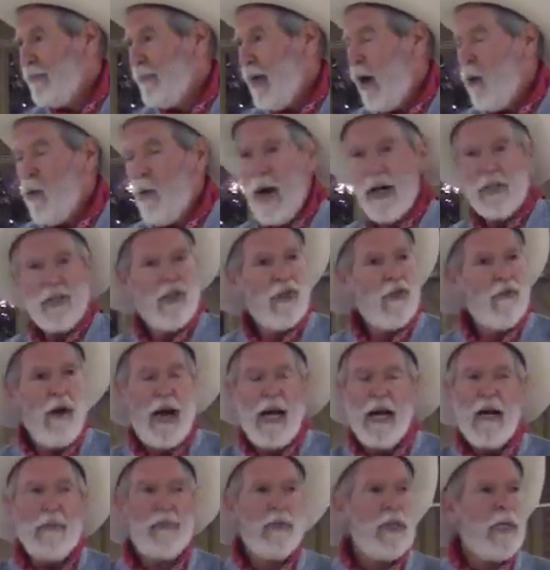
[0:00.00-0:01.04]
I walked
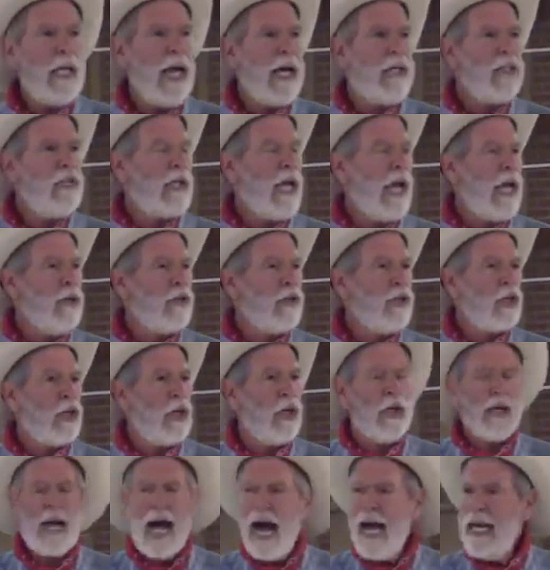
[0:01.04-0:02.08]
straight up to that sales
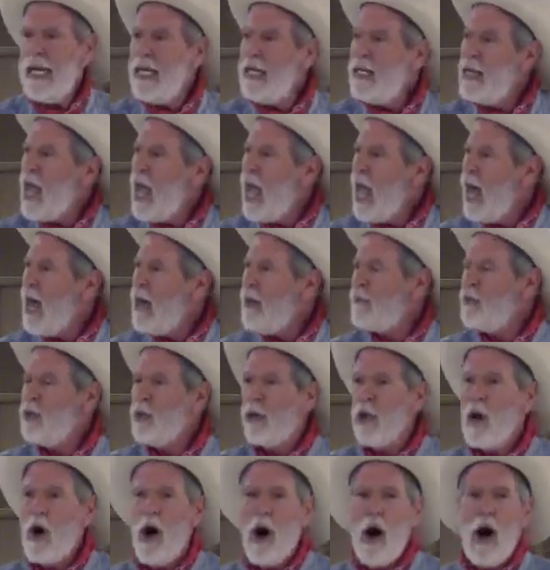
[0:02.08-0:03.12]
clerk. I didn't hem
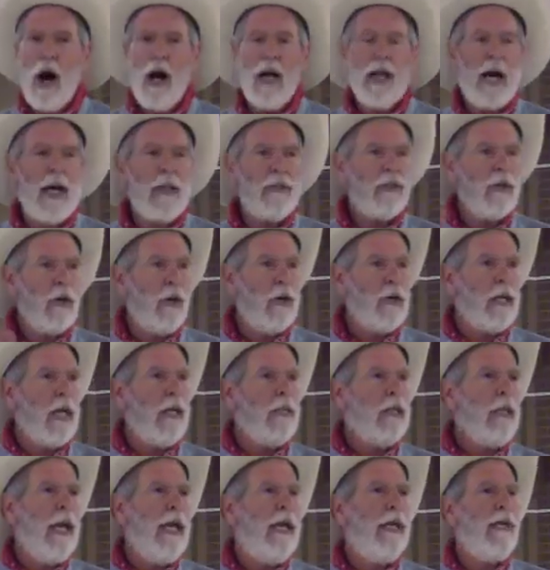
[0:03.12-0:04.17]
nor haw. I told
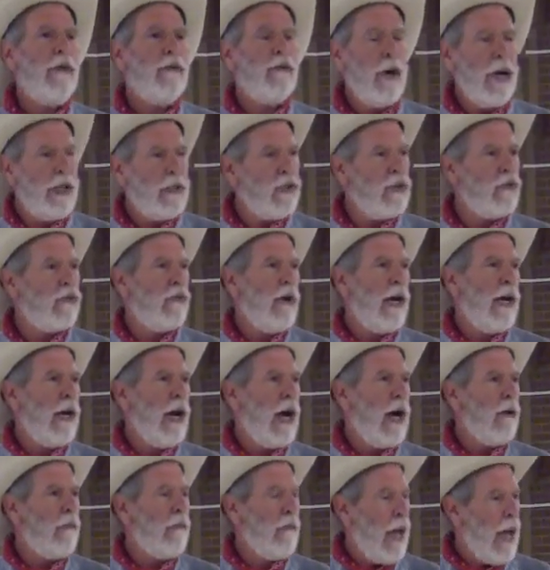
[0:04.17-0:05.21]
that lady right straight
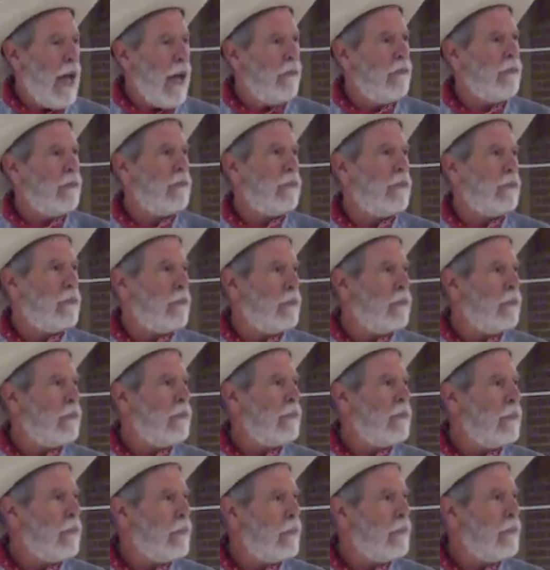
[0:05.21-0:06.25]
out, ma'am,
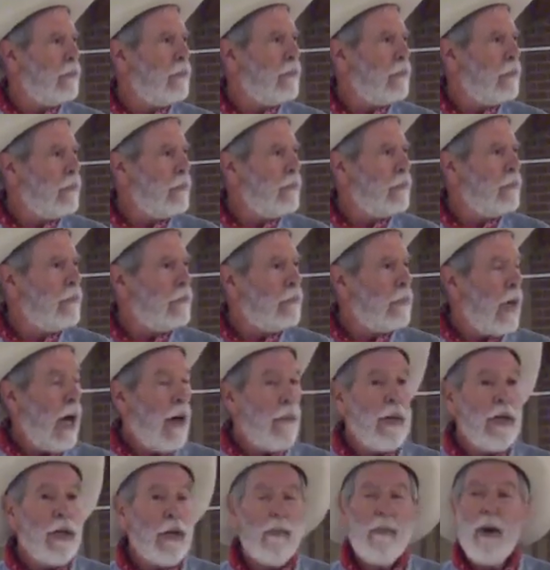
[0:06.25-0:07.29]

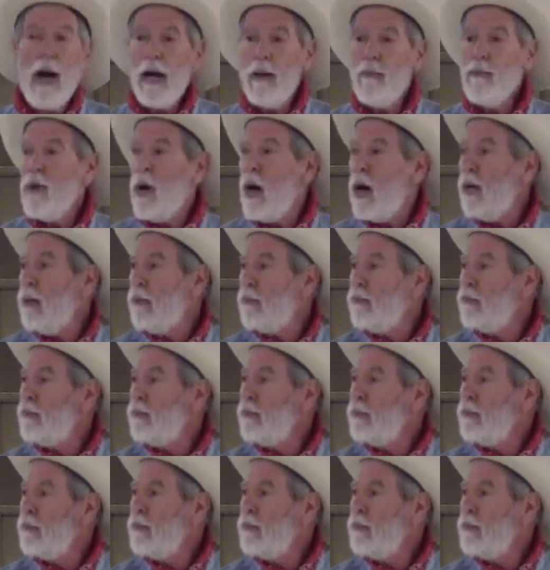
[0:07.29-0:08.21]
I'm here to buy a bra.